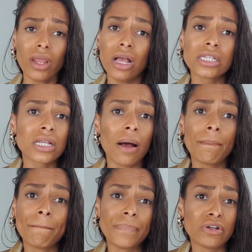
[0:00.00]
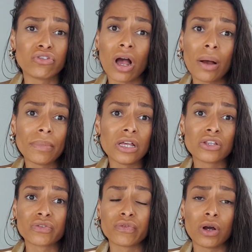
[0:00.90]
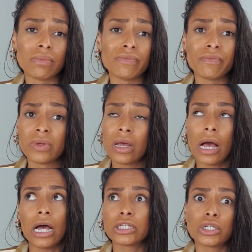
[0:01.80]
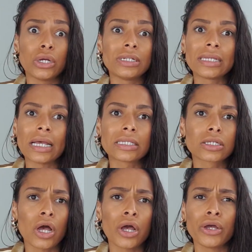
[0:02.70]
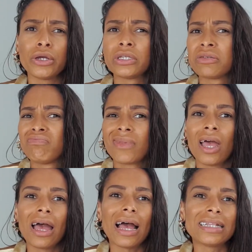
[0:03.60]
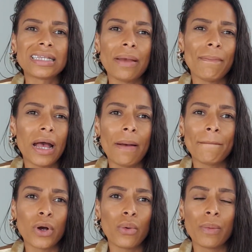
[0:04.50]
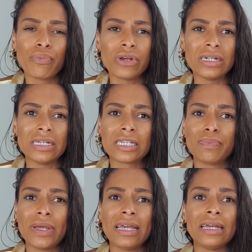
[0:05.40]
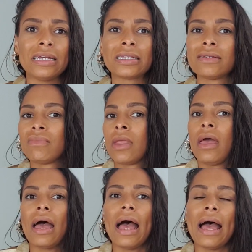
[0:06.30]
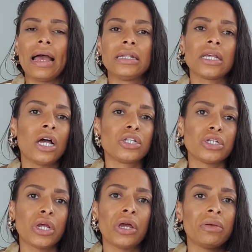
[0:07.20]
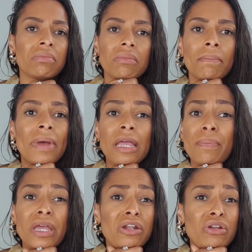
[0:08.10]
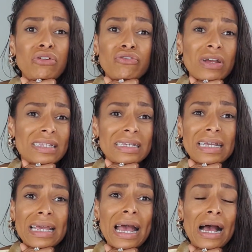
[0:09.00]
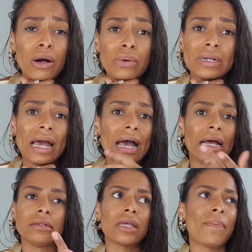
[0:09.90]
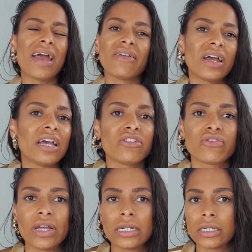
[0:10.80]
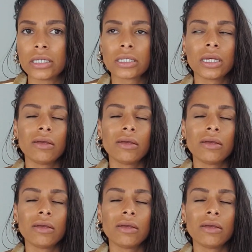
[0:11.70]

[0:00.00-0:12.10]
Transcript: some pajamas from, I don't know, Tesco's, a £10 bottle of Britney Spears, and I don't know, maybe a new dressing gown and a pair of hair straighteners.